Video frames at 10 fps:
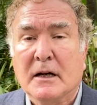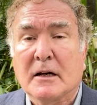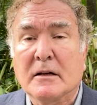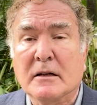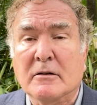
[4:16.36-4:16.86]

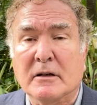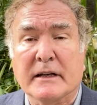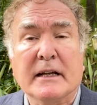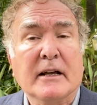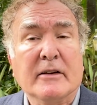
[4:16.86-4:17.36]

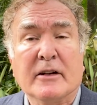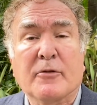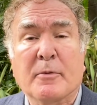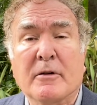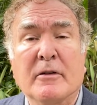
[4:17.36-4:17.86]
Clearly, the
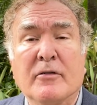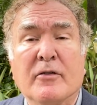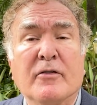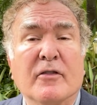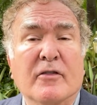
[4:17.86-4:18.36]

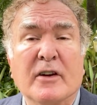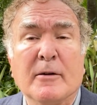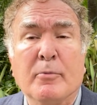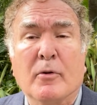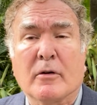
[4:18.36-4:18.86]
experiences in
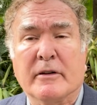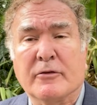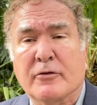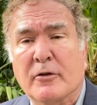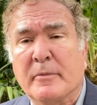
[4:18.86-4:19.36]
Singapore, in
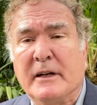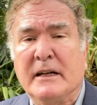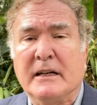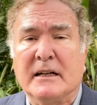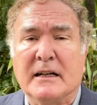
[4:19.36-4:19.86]

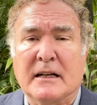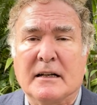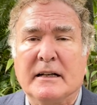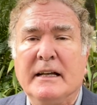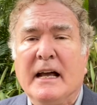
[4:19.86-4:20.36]
Germany, in
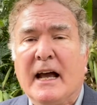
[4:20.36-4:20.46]
Italy,